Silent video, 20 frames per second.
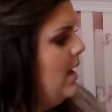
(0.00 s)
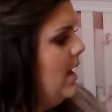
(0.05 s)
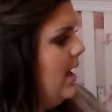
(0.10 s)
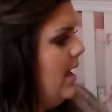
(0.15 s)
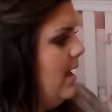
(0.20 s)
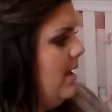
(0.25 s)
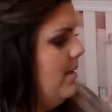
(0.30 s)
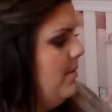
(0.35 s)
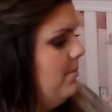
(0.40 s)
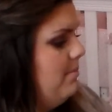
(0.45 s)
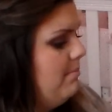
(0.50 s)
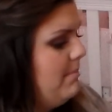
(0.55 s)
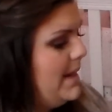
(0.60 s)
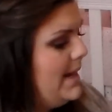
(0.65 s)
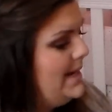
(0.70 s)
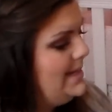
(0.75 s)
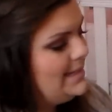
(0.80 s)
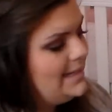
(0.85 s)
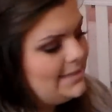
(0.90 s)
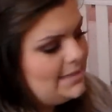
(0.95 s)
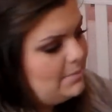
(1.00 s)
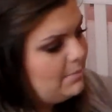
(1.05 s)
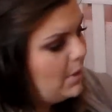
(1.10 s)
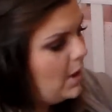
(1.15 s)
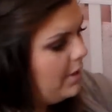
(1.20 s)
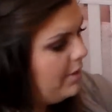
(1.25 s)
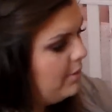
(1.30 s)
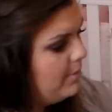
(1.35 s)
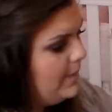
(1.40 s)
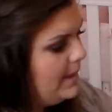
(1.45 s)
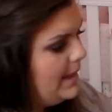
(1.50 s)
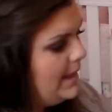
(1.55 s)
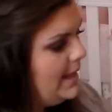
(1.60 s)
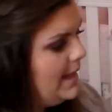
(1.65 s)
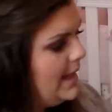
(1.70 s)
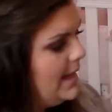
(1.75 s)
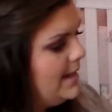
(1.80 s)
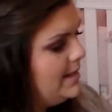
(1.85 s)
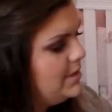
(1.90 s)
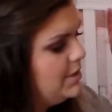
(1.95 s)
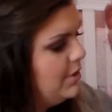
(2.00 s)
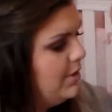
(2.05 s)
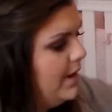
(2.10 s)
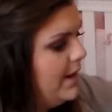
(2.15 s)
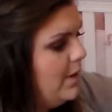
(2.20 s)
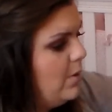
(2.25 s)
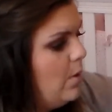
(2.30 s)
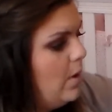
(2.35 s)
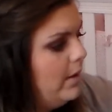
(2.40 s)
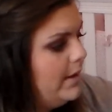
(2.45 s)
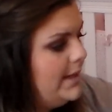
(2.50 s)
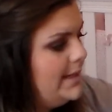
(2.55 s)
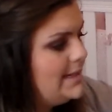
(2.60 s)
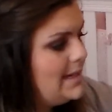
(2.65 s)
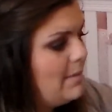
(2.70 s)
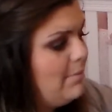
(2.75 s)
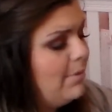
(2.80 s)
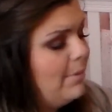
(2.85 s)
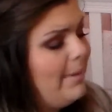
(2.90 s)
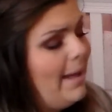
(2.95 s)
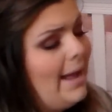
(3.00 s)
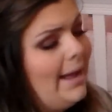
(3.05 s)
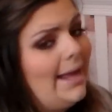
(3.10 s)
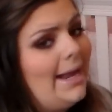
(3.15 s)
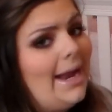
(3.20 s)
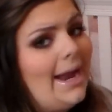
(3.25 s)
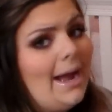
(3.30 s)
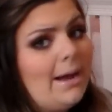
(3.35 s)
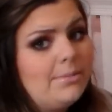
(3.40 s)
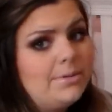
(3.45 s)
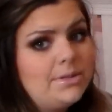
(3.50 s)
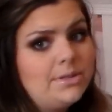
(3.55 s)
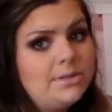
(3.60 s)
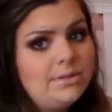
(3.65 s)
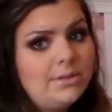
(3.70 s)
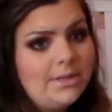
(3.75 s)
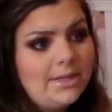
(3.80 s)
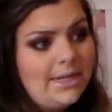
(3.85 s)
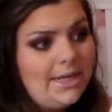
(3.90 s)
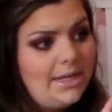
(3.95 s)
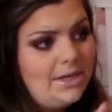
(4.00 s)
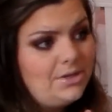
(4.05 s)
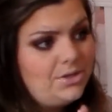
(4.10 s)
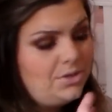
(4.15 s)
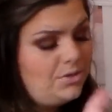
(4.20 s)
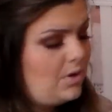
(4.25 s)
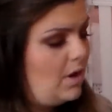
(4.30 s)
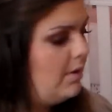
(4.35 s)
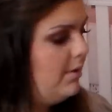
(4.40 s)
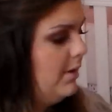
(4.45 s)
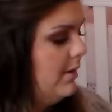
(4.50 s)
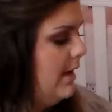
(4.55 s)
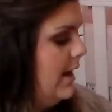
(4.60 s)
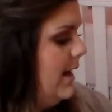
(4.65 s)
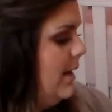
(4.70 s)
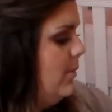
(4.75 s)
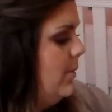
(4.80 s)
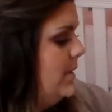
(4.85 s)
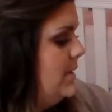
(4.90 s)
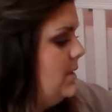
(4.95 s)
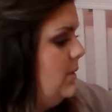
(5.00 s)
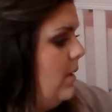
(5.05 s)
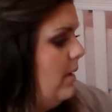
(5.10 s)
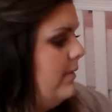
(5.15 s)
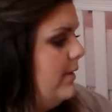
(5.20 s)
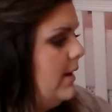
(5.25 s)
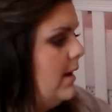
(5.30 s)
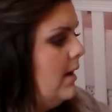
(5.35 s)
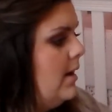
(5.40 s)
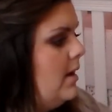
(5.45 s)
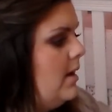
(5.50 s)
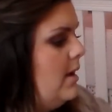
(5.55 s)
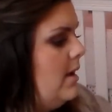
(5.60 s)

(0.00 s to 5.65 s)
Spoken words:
and it doesn't bother me, and it's a great quality diaper bag, and I absolutely do not regret it whatsoever.